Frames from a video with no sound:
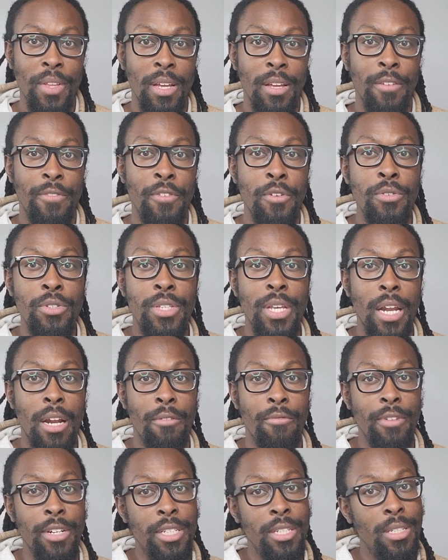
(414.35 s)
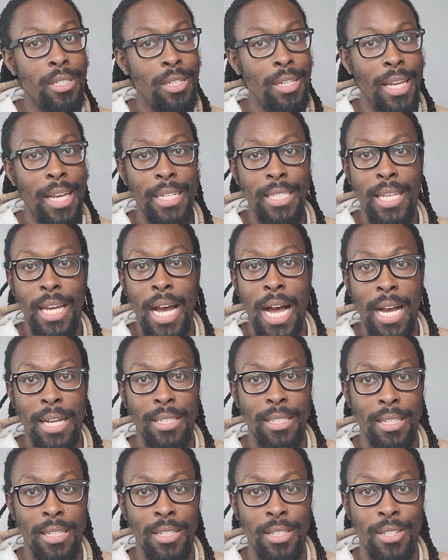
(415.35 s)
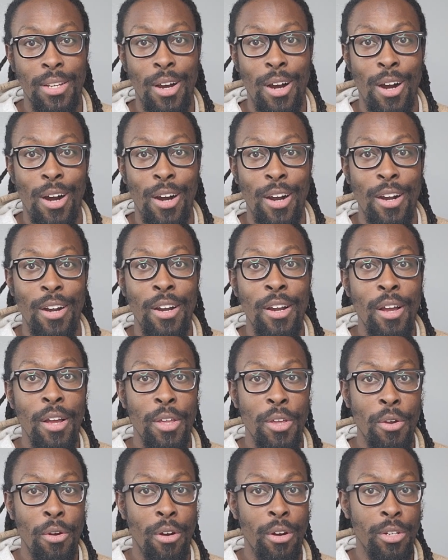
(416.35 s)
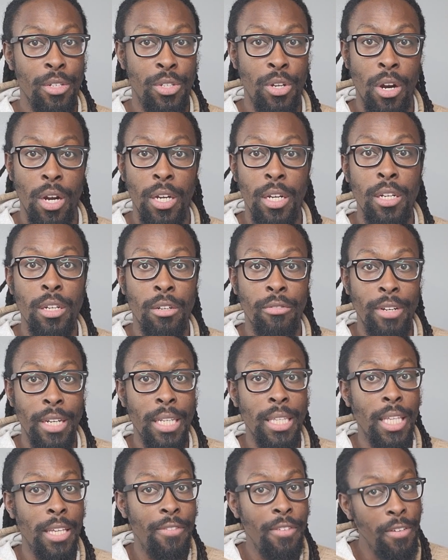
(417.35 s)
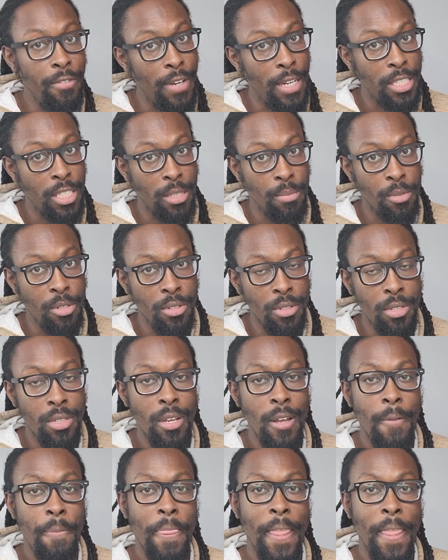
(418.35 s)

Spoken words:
Foods that are richest in antioxidants are your dark green leafy vegetables